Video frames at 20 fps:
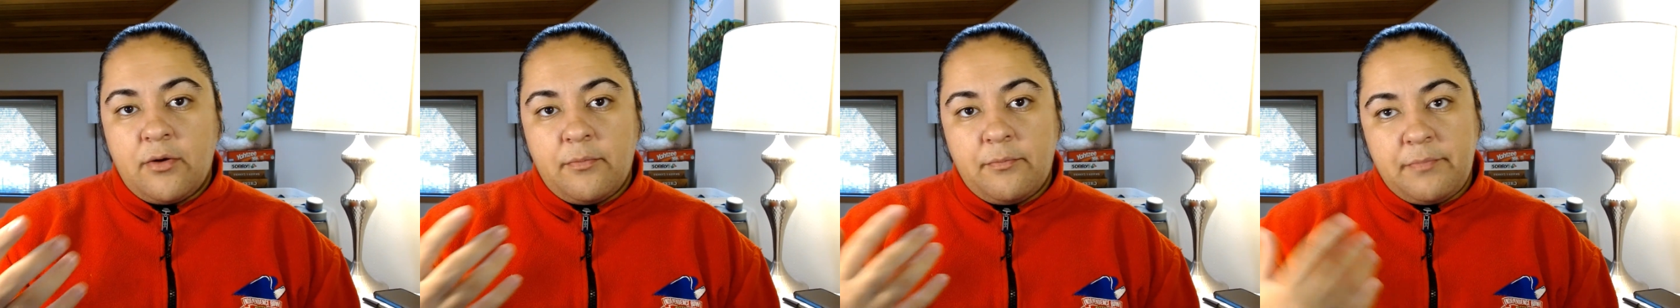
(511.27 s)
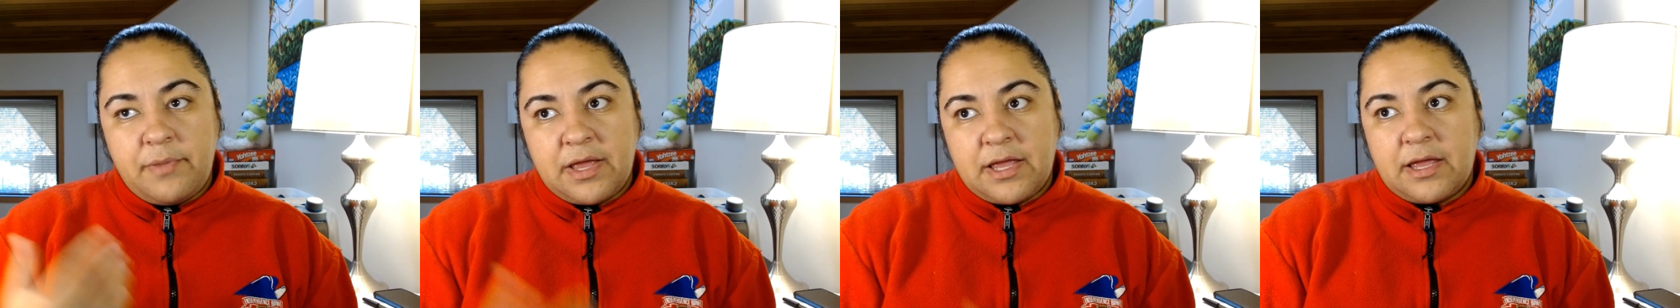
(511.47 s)

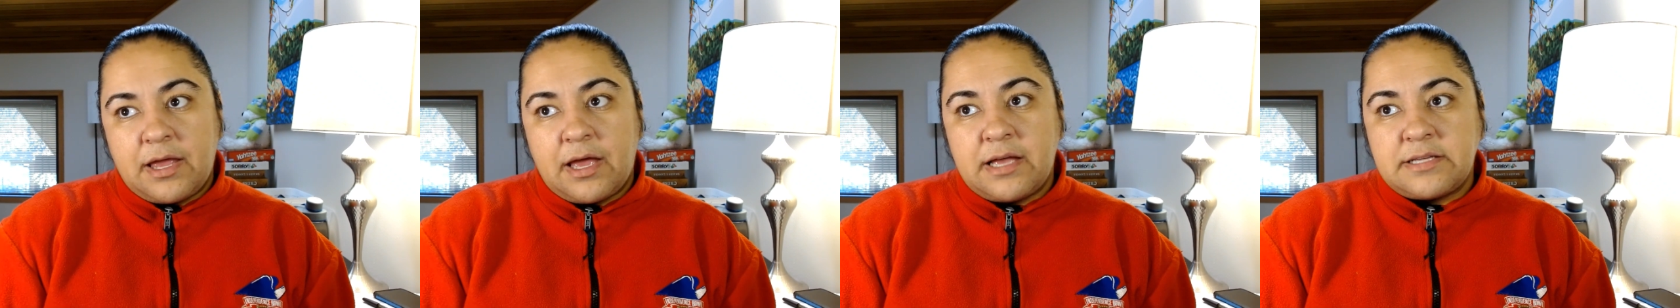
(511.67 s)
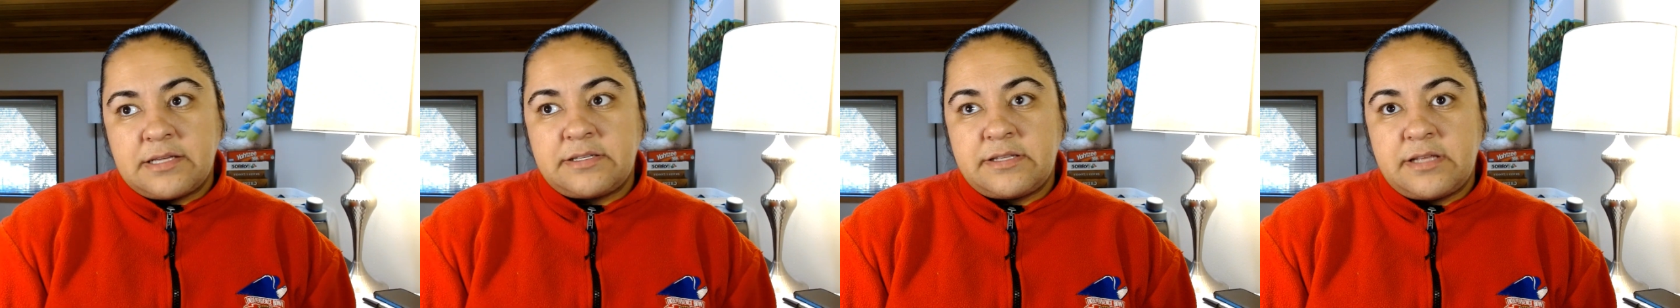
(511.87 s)

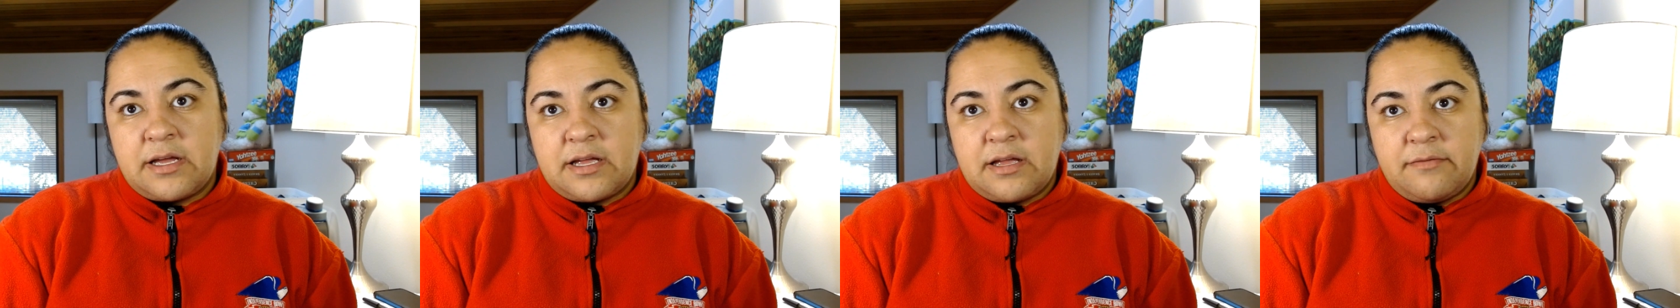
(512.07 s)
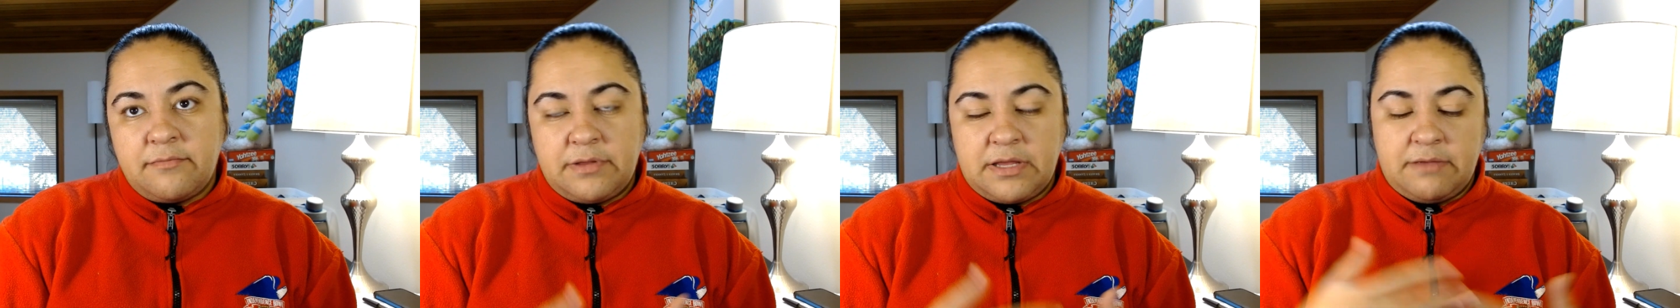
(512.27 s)
Because the
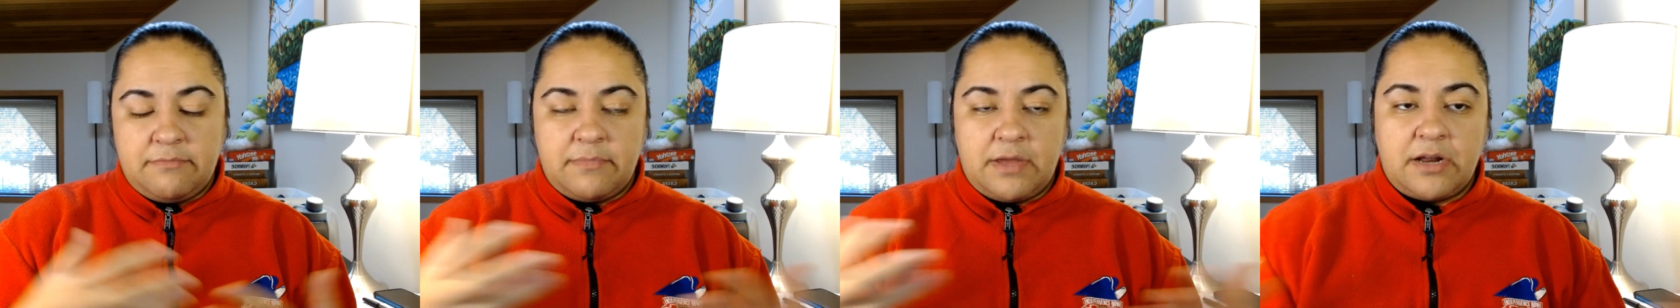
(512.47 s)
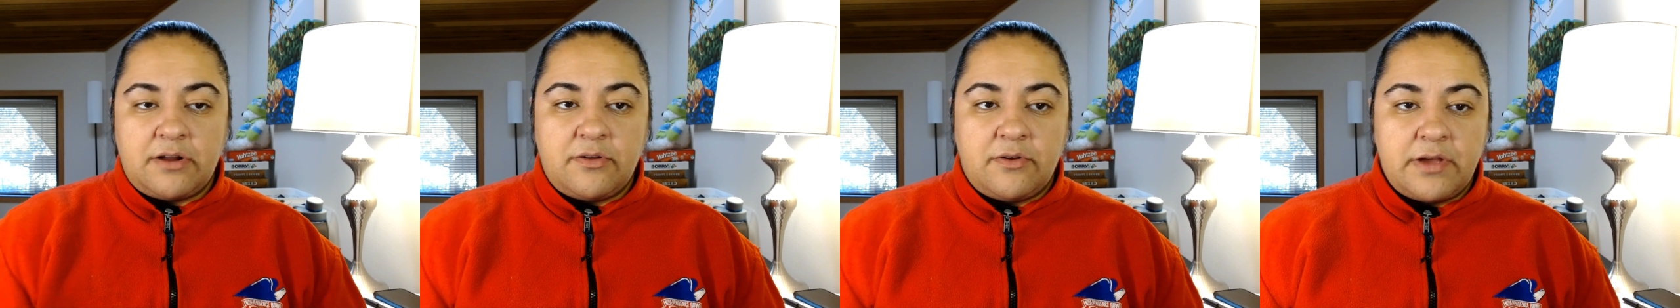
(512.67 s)
complete
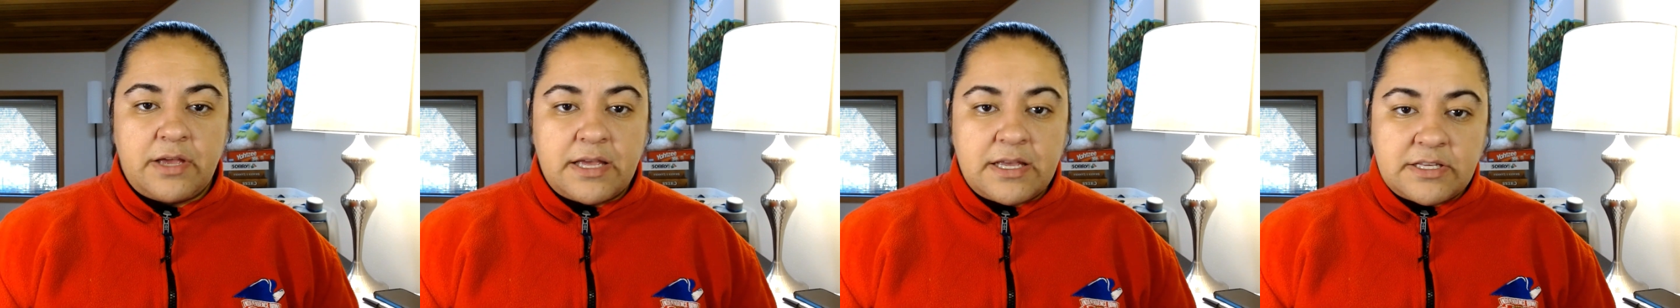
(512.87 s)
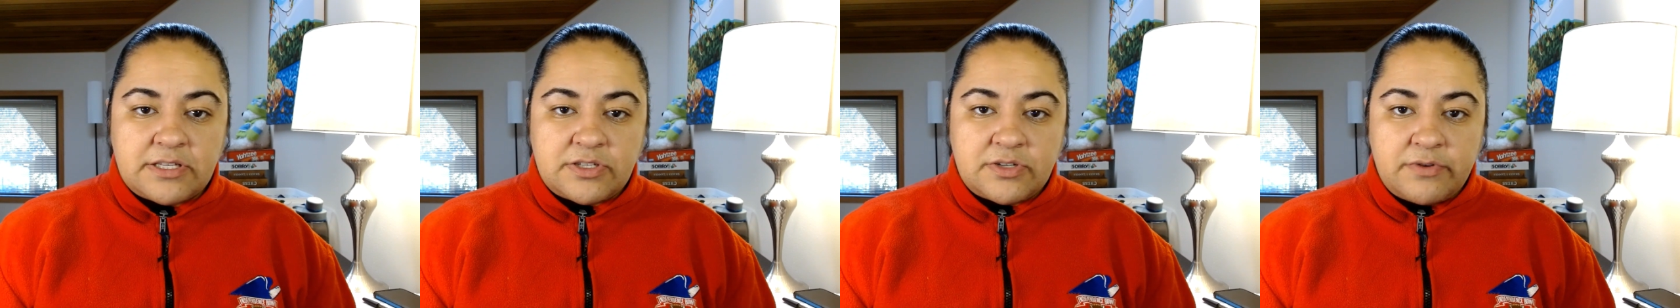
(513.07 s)
medical
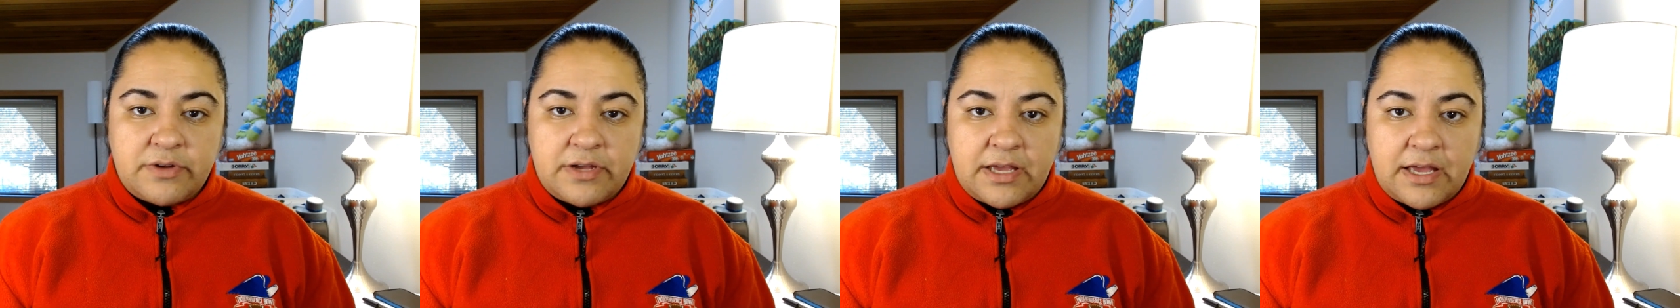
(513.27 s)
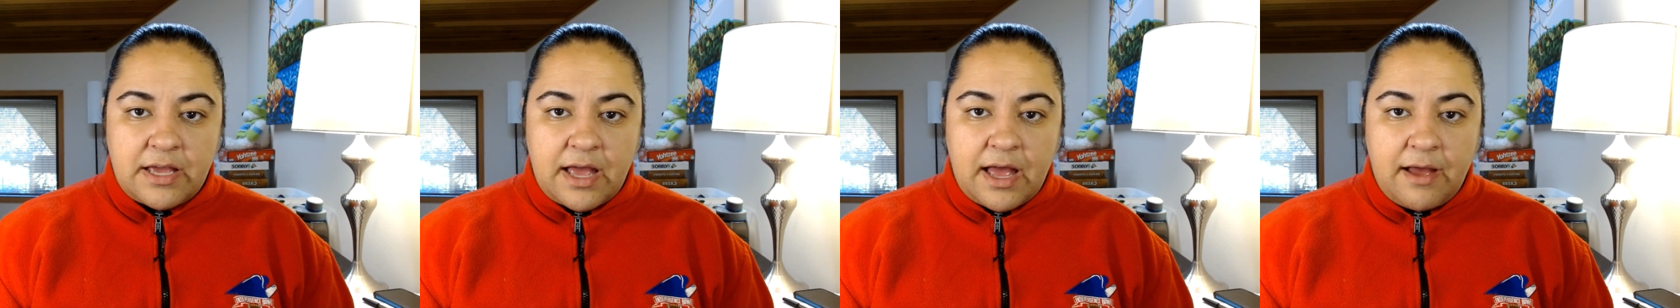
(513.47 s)

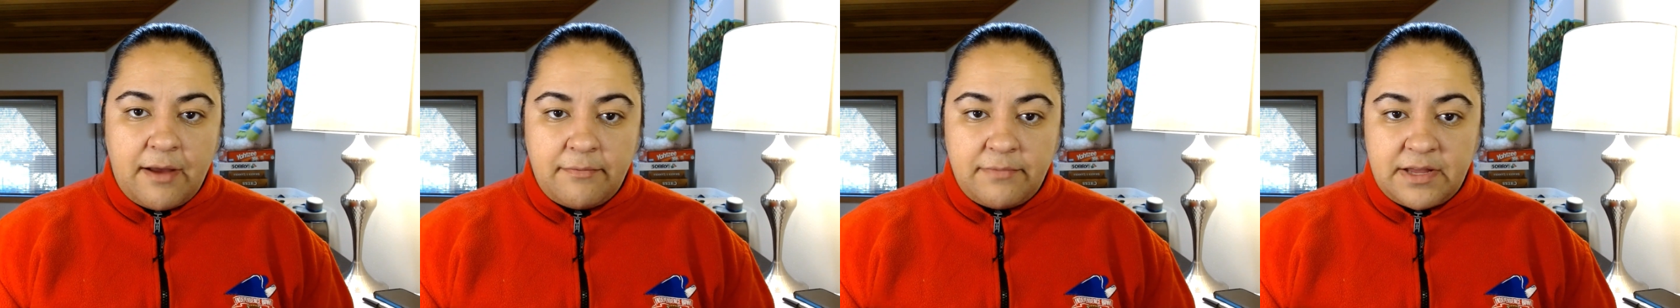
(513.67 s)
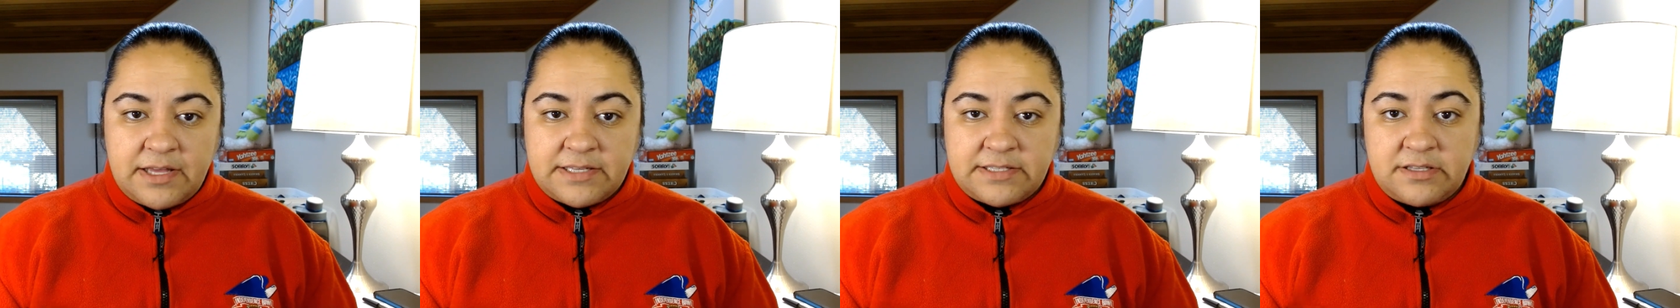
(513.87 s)
history
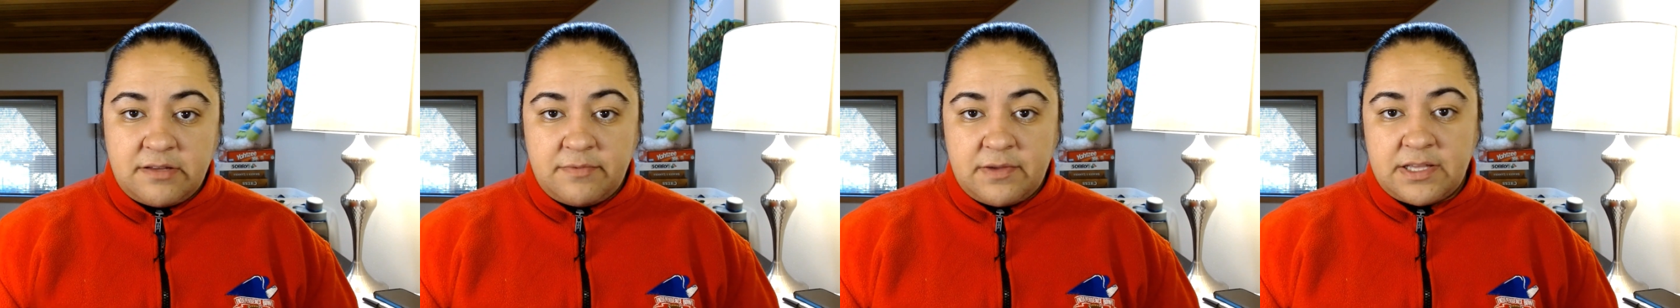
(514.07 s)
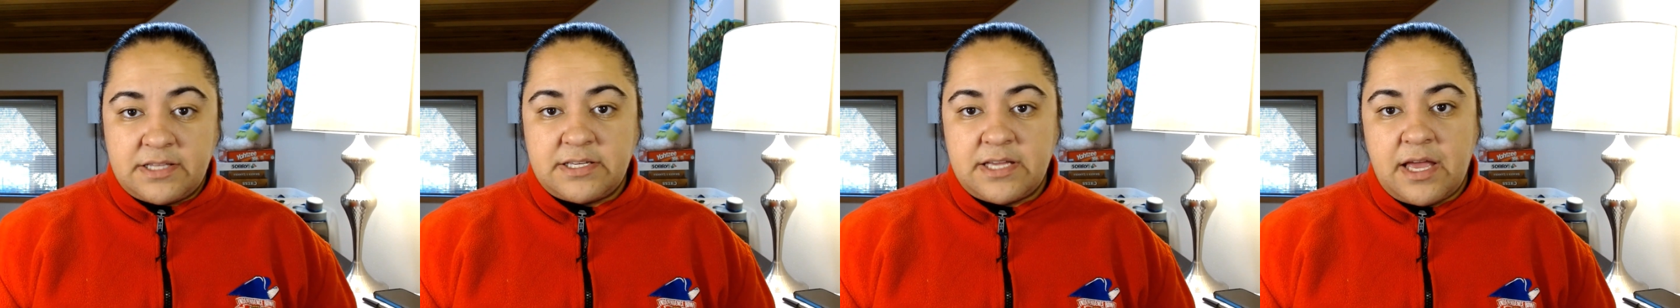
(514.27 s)
needs to
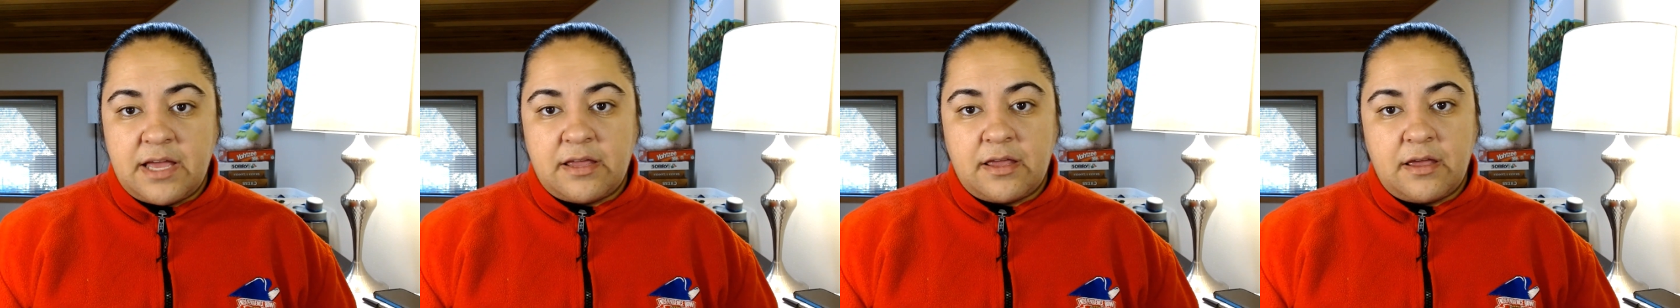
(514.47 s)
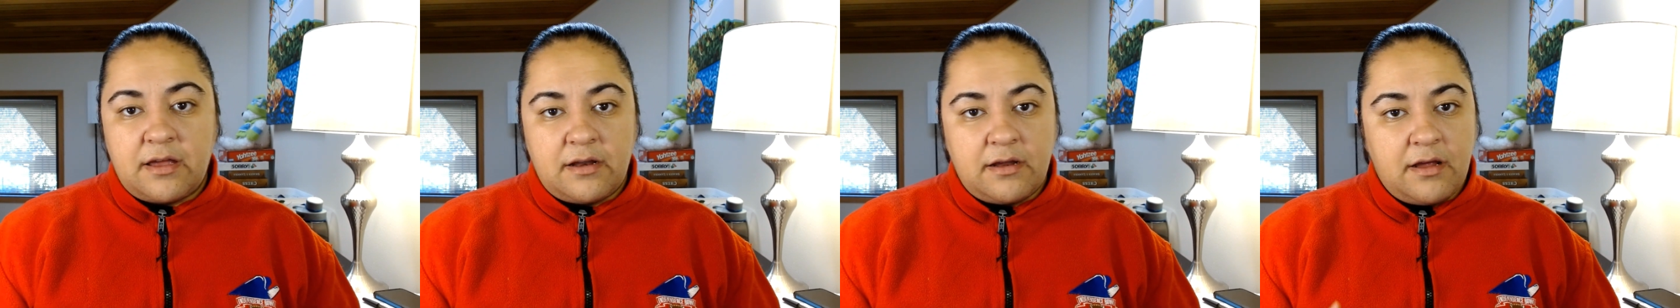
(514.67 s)
be
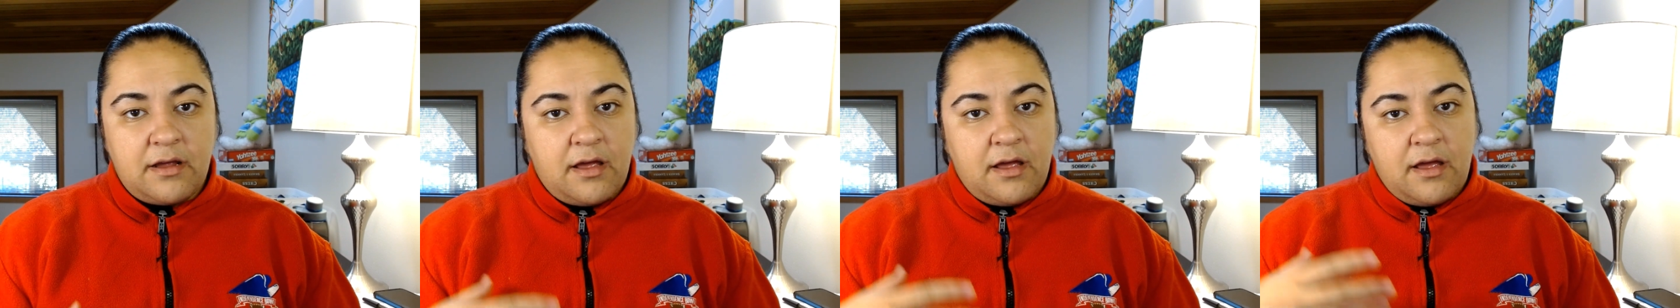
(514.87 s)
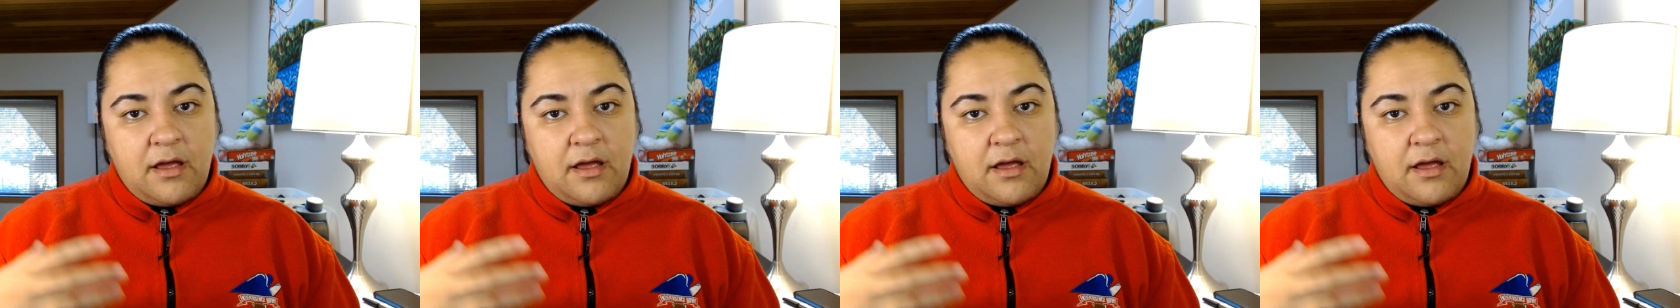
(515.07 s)
taken,